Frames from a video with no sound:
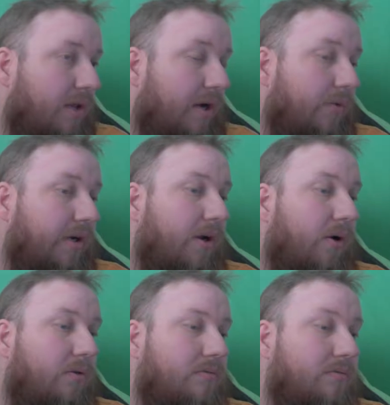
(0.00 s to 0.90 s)
There we
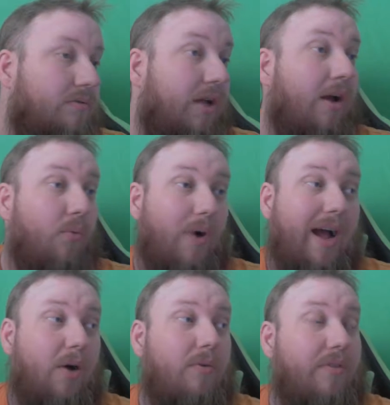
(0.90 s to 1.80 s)
go.
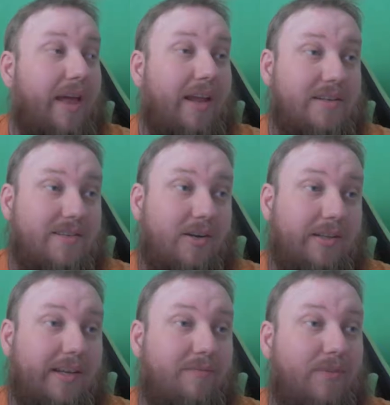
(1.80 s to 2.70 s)
Wow, that is
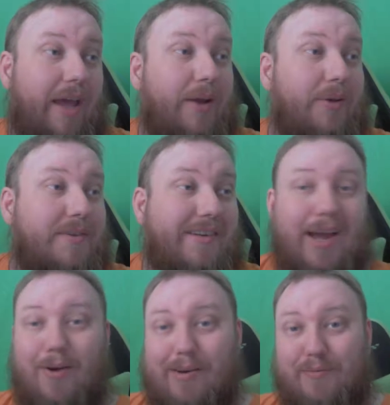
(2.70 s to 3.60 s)
ugly. Now you see
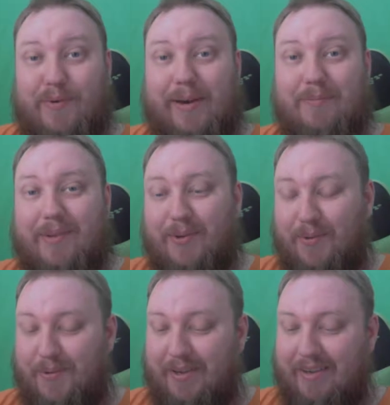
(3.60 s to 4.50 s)
how I framed the
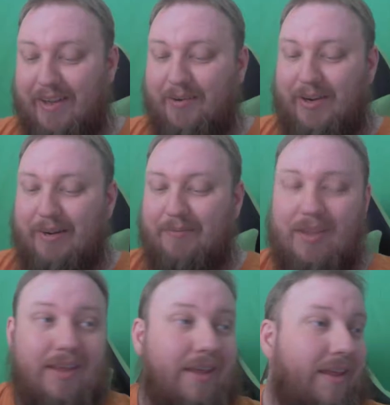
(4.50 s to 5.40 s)
whole thing. Anyway,
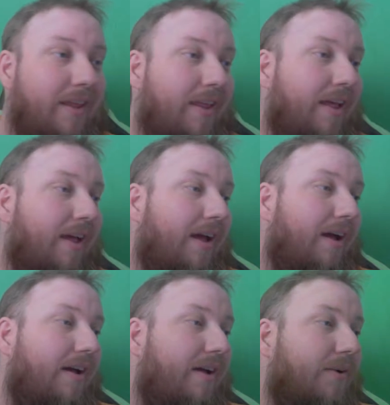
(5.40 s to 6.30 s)

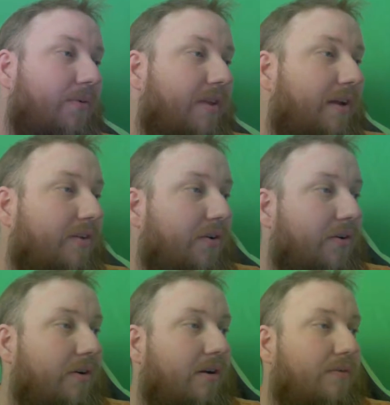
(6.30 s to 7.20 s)
with that
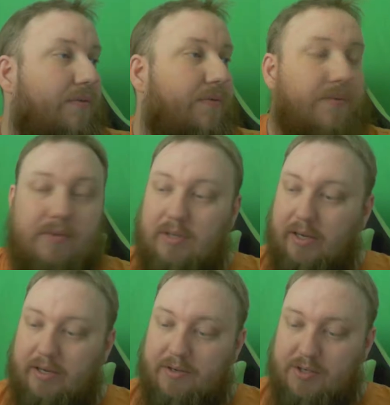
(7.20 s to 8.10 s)
turned off,
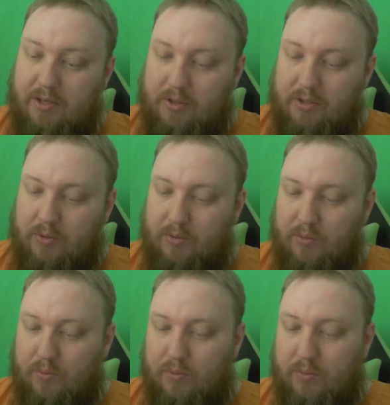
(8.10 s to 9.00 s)
I can show
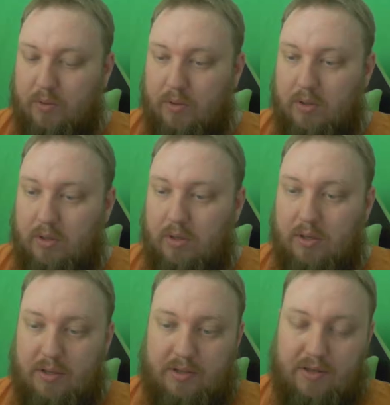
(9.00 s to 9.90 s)
you
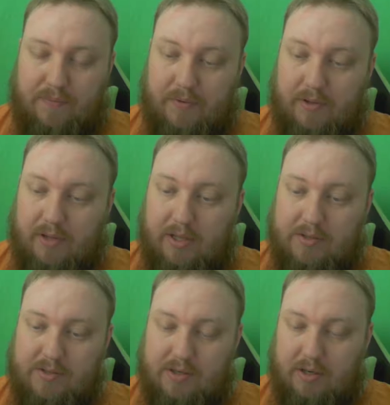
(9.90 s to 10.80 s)
the different
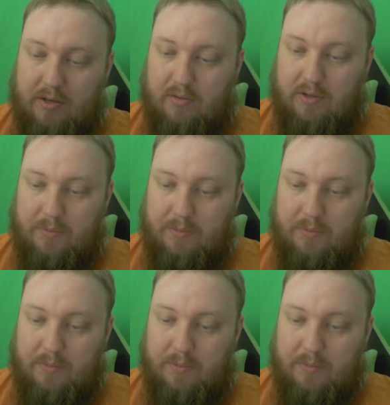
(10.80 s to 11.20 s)
things here.